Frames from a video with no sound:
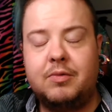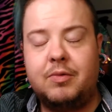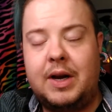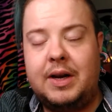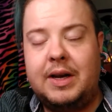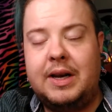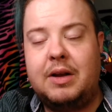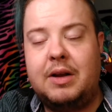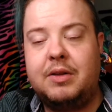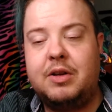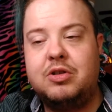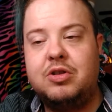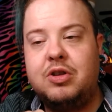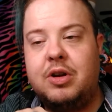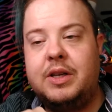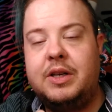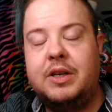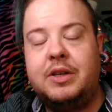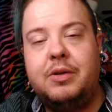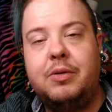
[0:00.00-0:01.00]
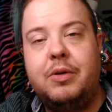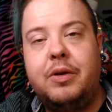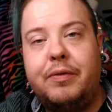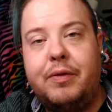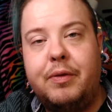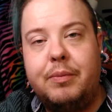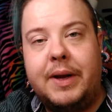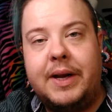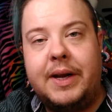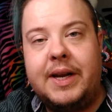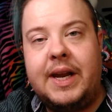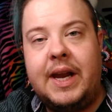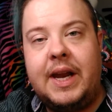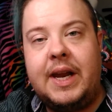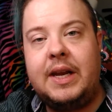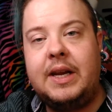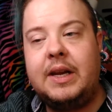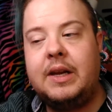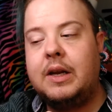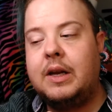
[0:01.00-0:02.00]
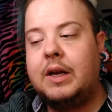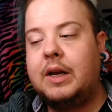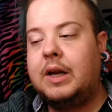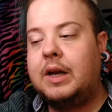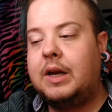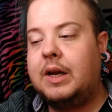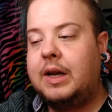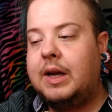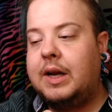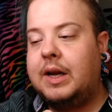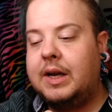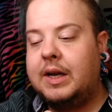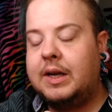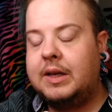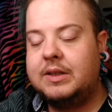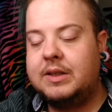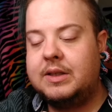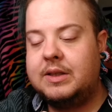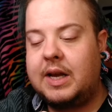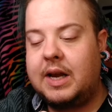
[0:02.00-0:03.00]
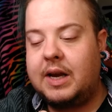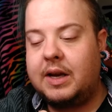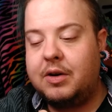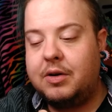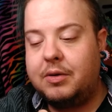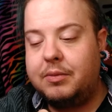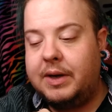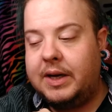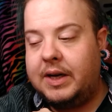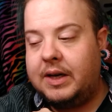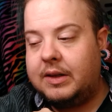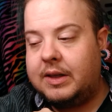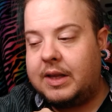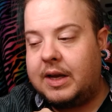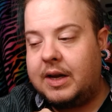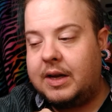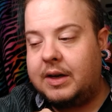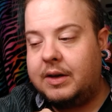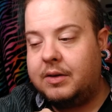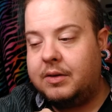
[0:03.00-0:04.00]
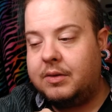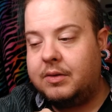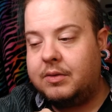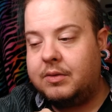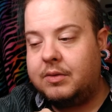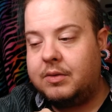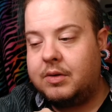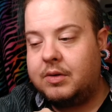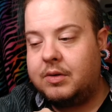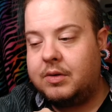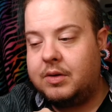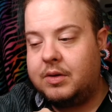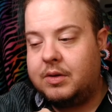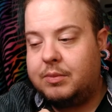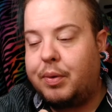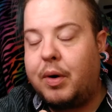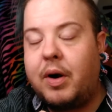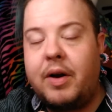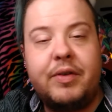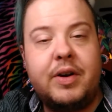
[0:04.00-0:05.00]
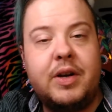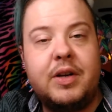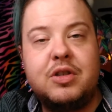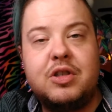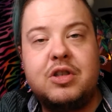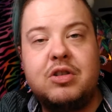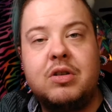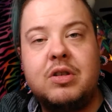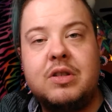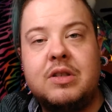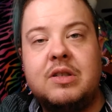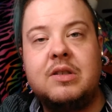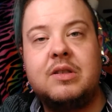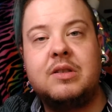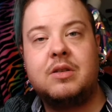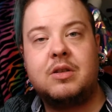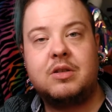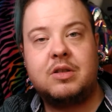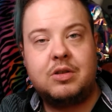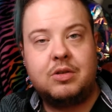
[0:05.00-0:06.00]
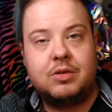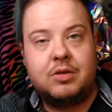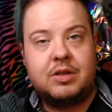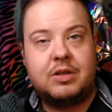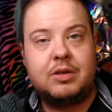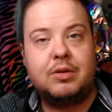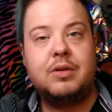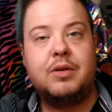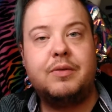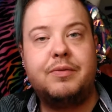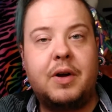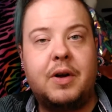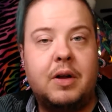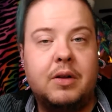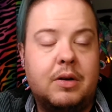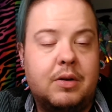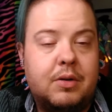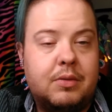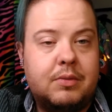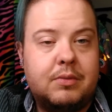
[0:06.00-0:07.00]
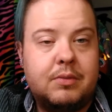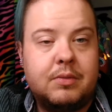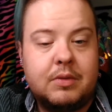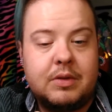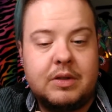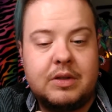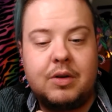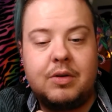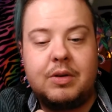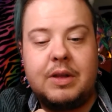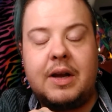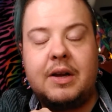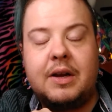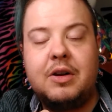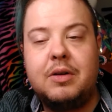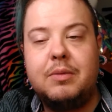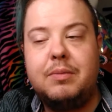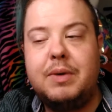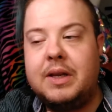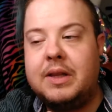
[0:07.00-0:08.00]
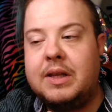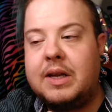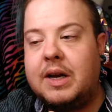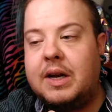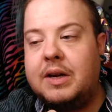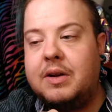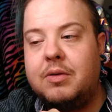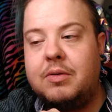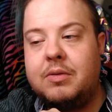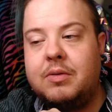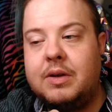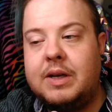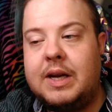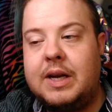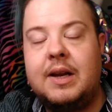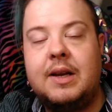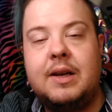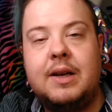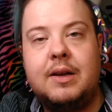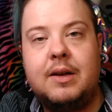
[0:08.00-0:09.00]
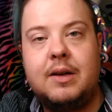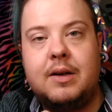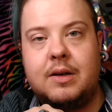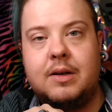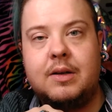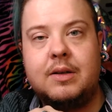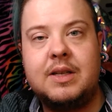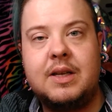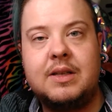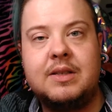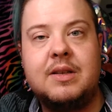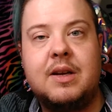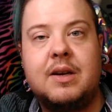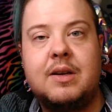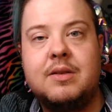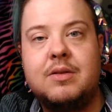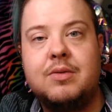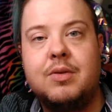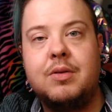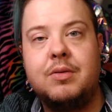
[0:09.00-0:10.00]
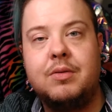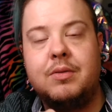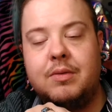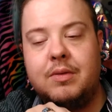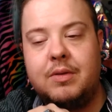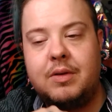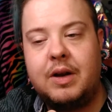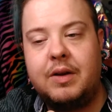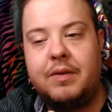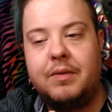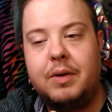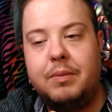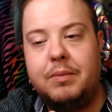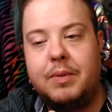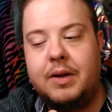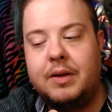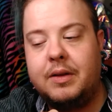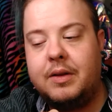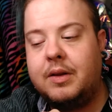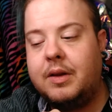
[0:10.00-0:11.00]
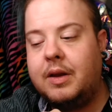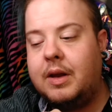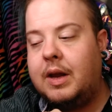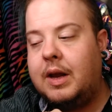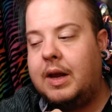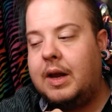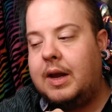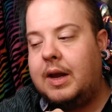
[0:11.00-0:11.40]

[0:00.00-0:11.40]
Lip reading: right now they're trying to do it for Medicaid, and that could mean that private insurances are soon to follow. So that could mean that I don't get testosterone every month,